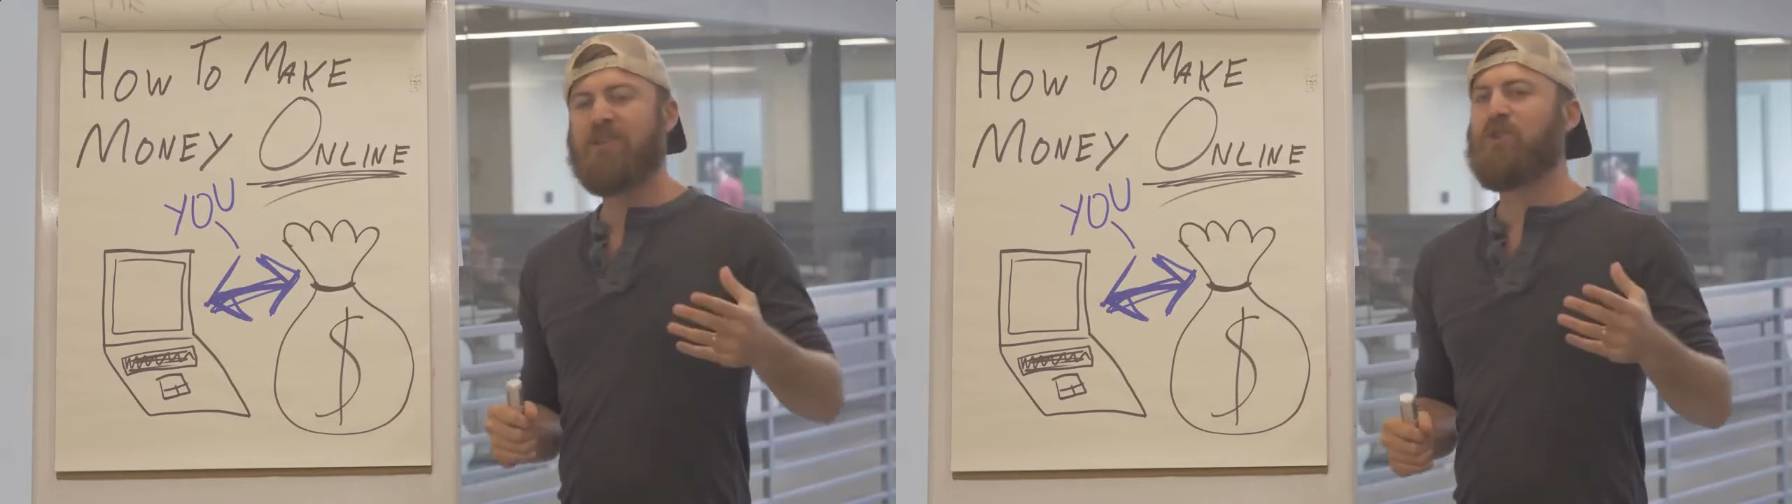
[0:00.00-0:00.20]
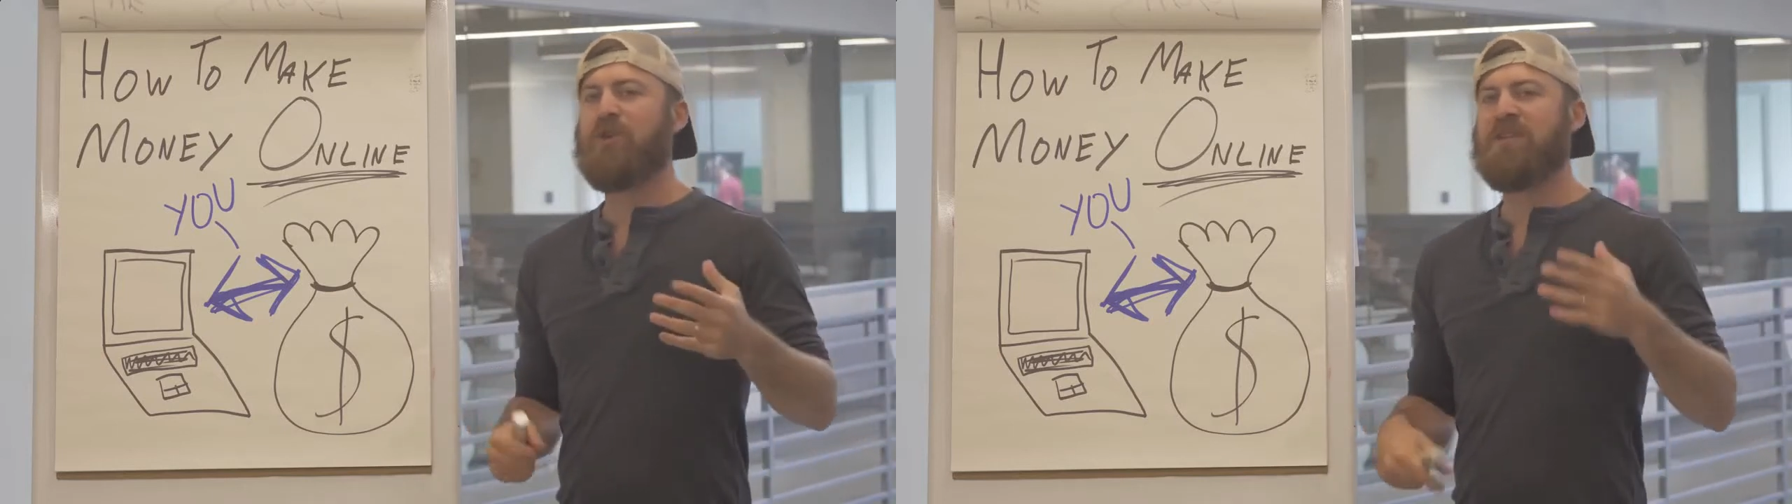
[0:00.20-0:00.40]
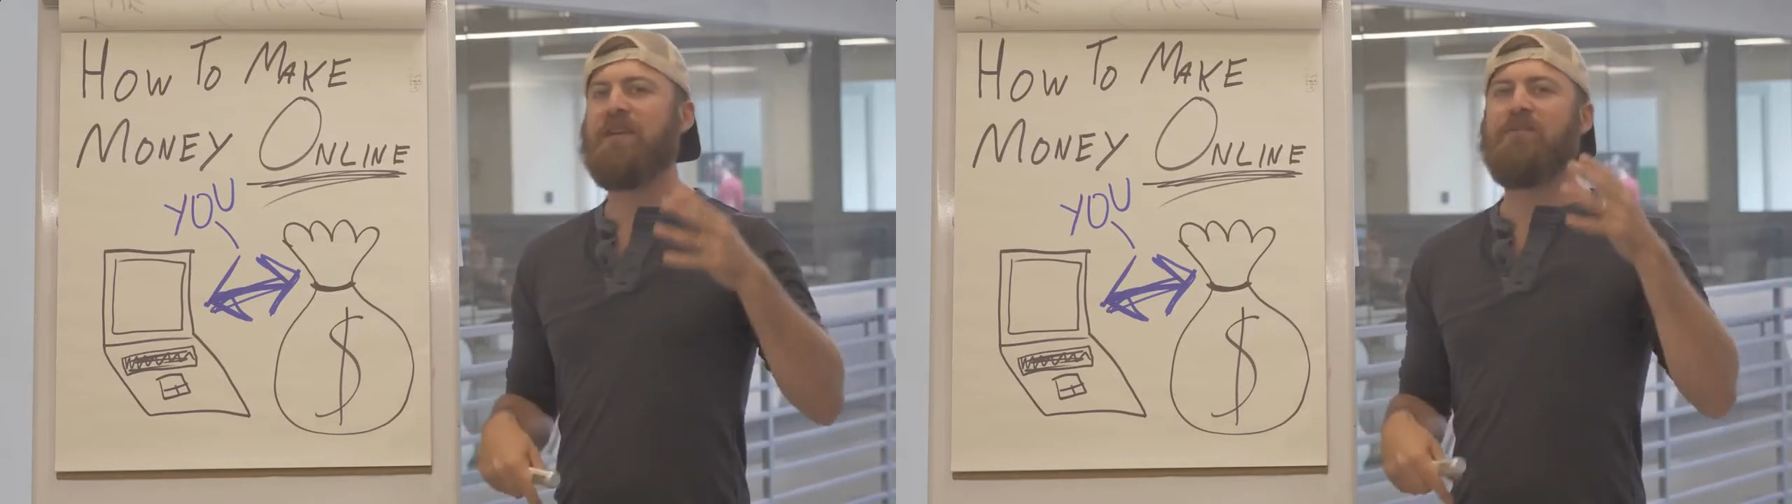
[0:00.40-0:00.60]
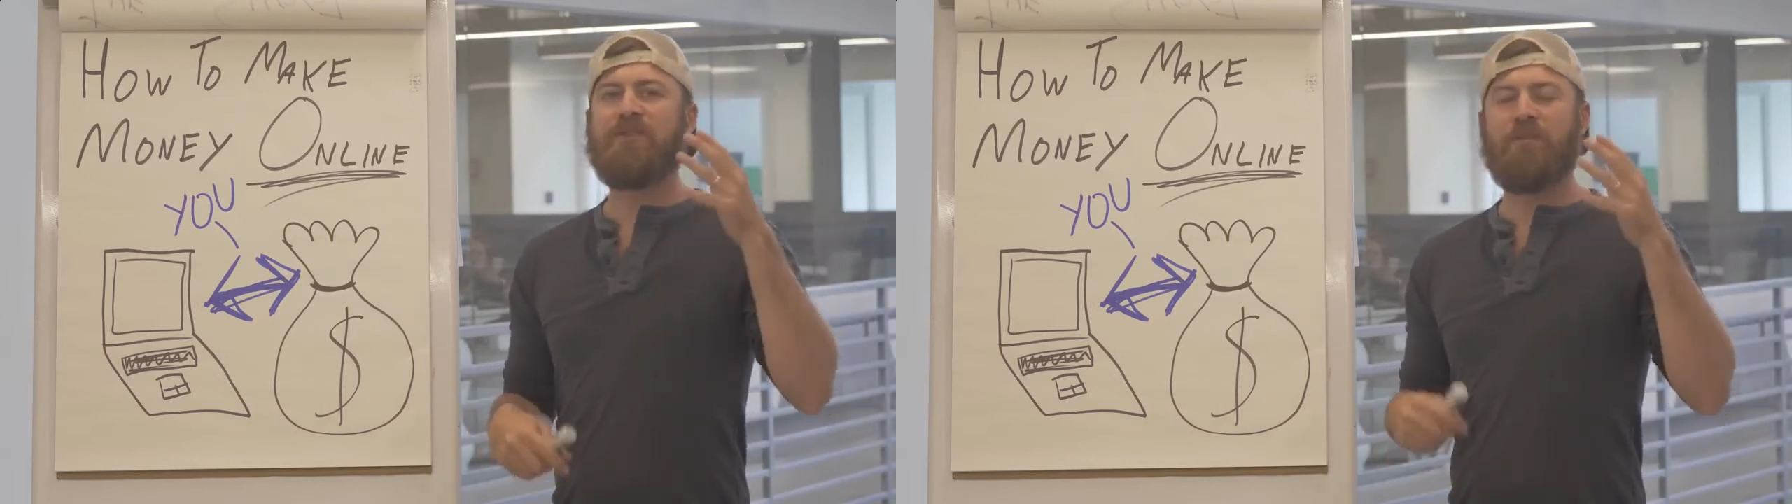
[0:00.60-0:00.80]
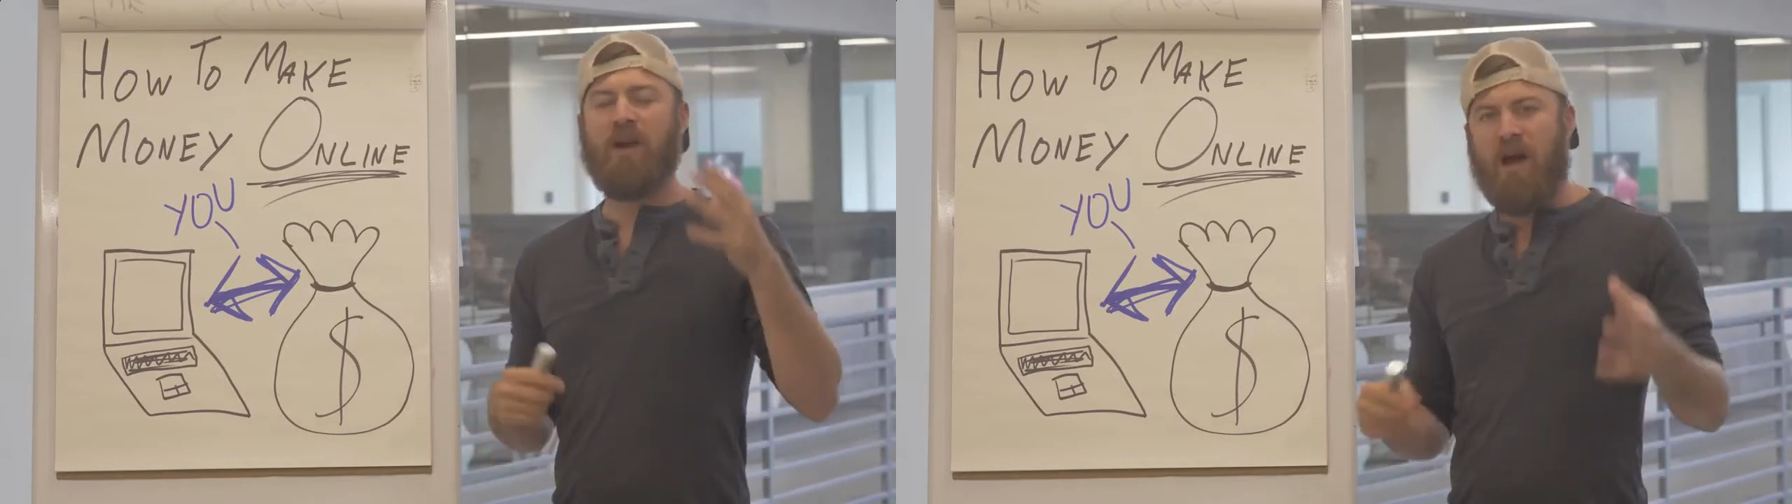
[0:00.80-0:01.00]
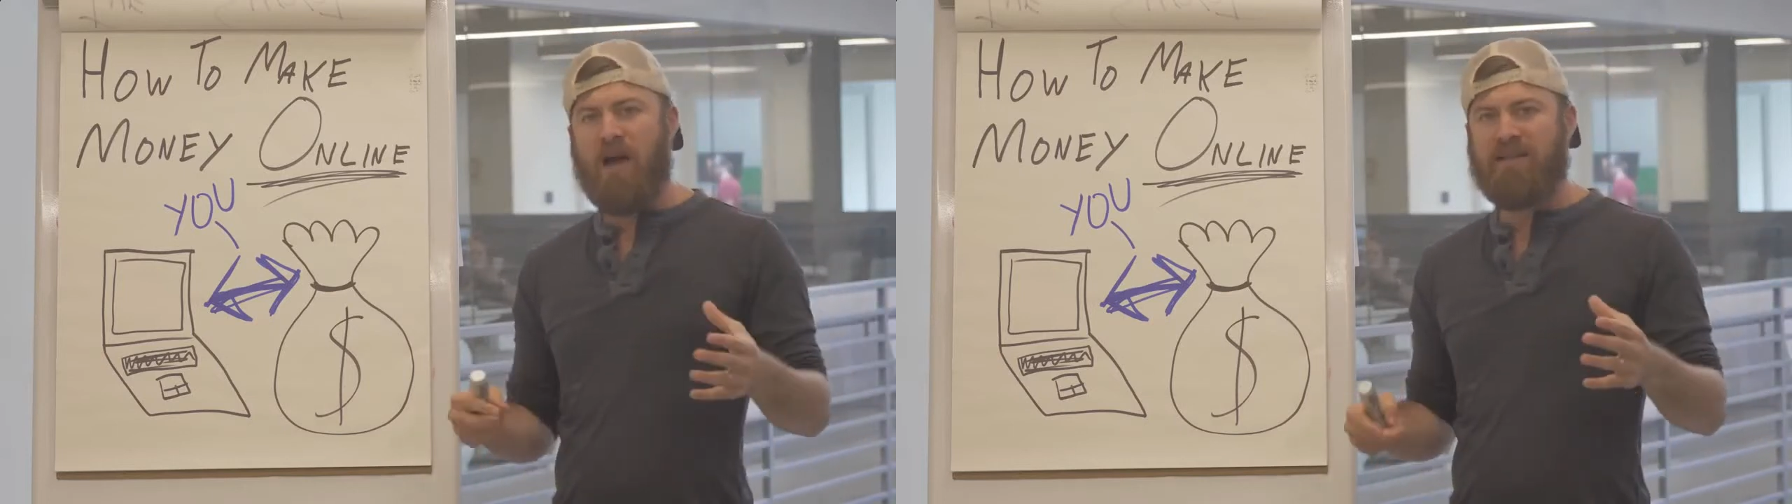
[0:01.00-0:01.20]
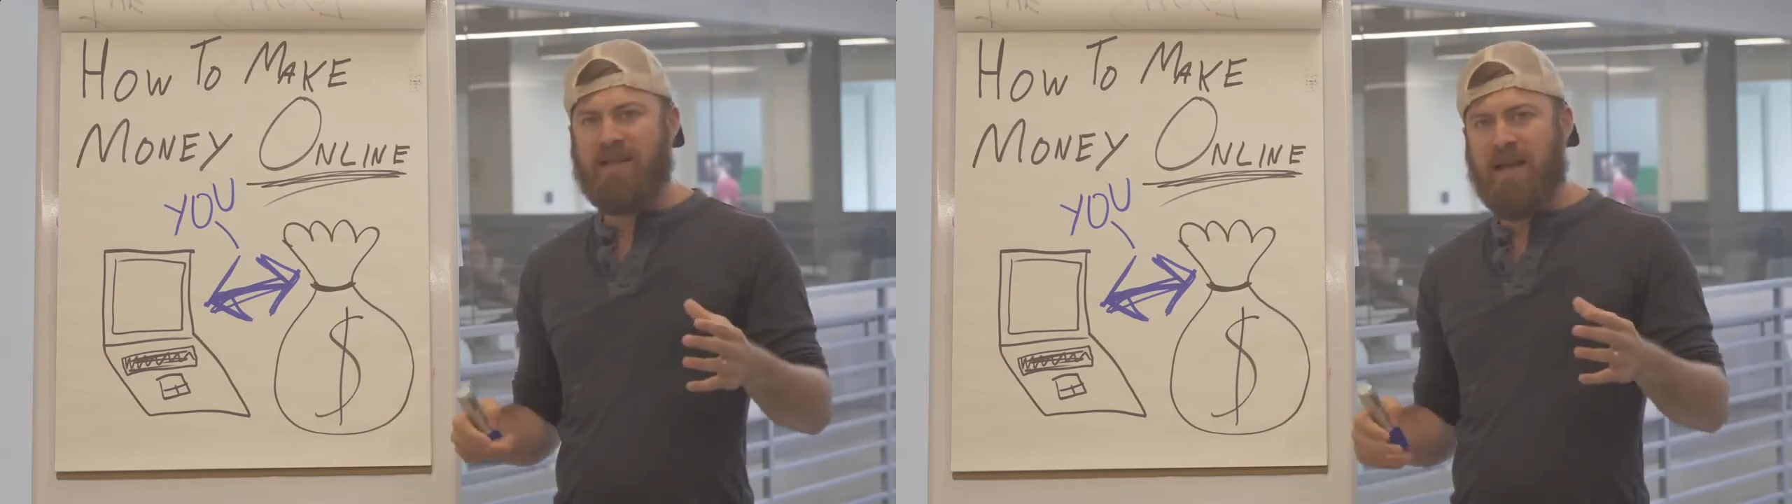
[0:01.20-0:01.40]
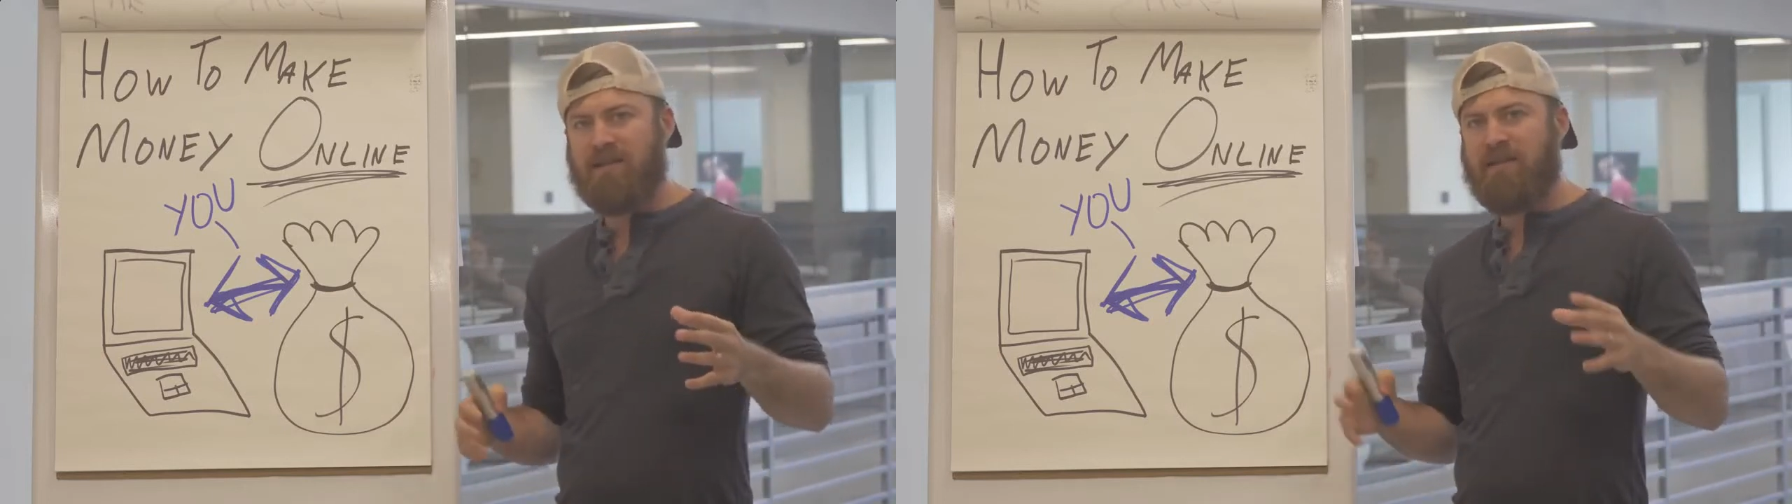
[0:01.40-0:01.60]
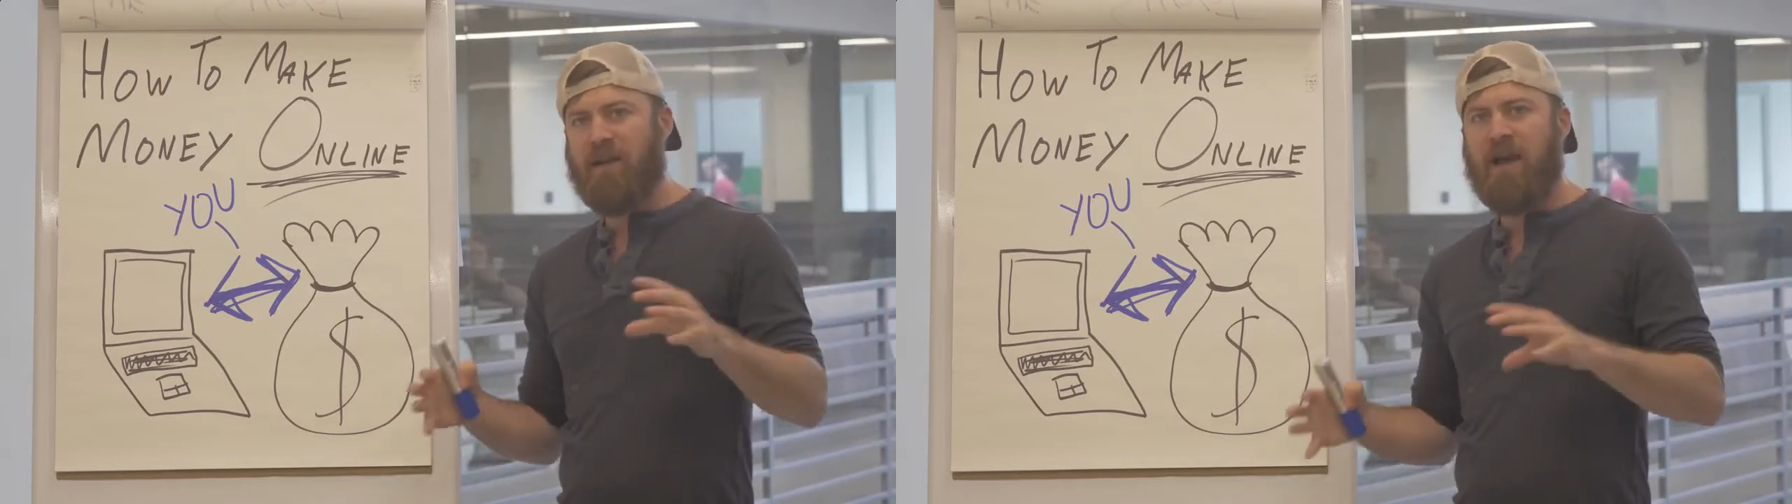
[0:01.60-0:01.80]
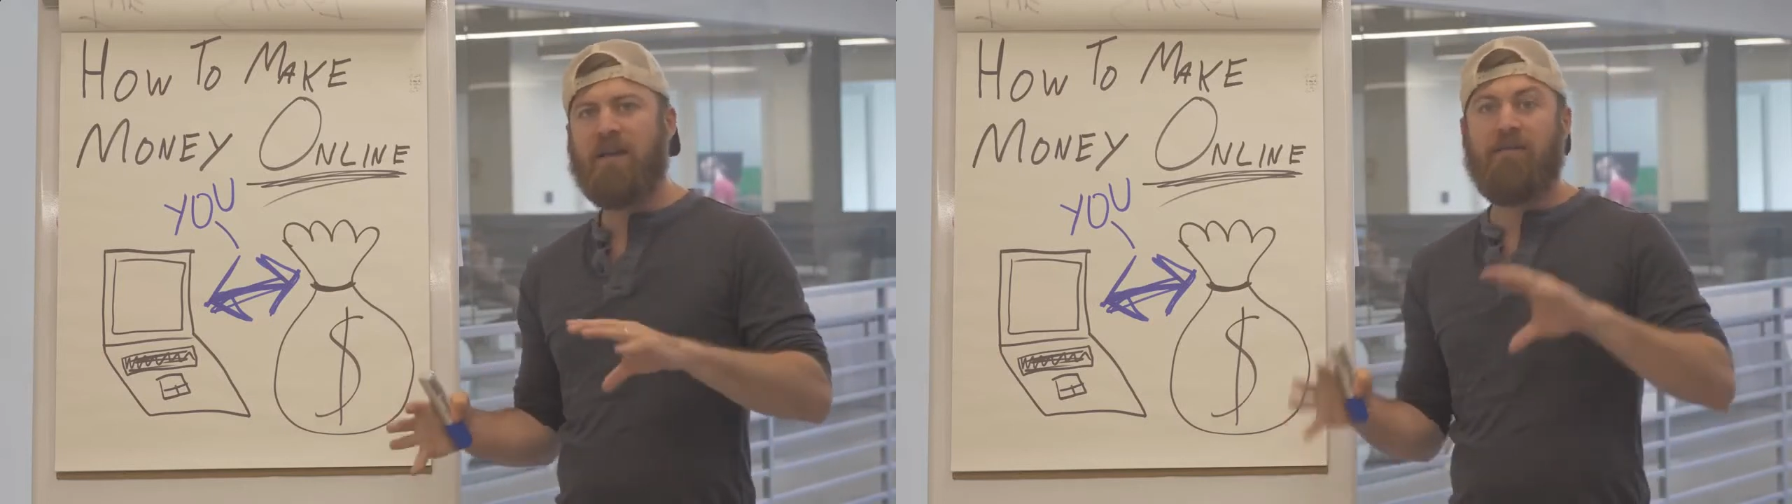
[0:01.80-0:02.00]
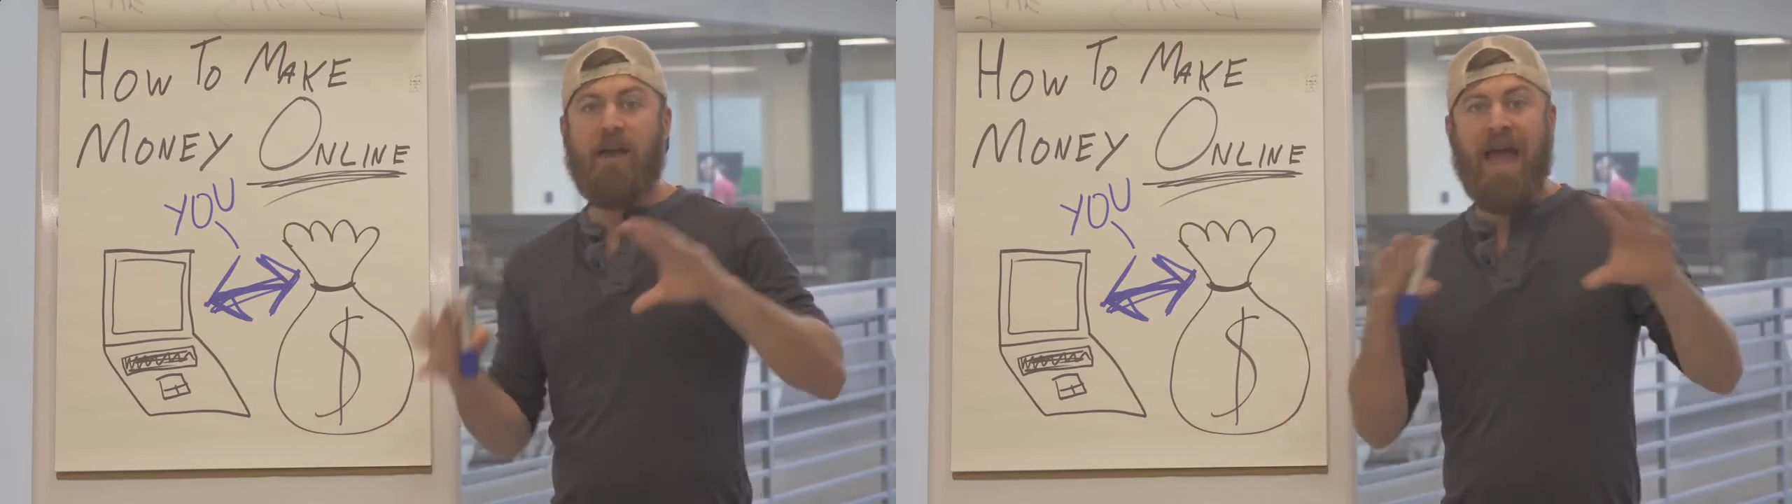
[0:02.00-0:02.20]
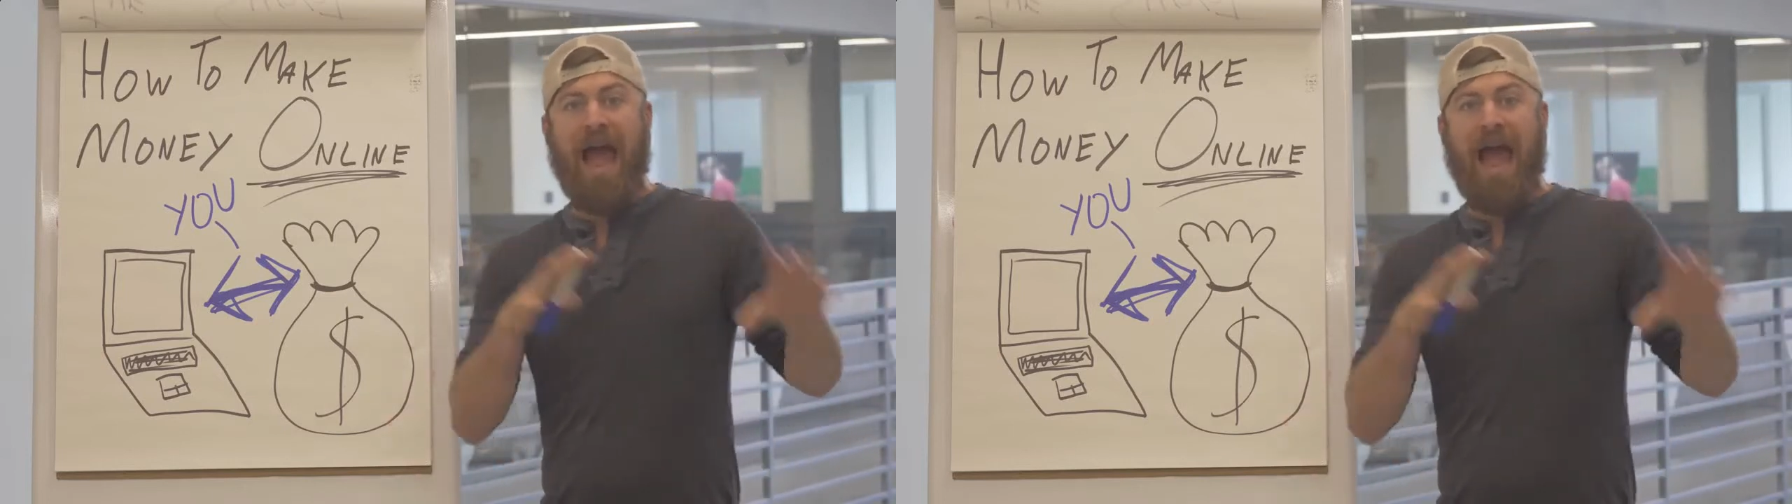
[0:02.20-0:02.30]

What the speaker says: it's good to give you some context of kind of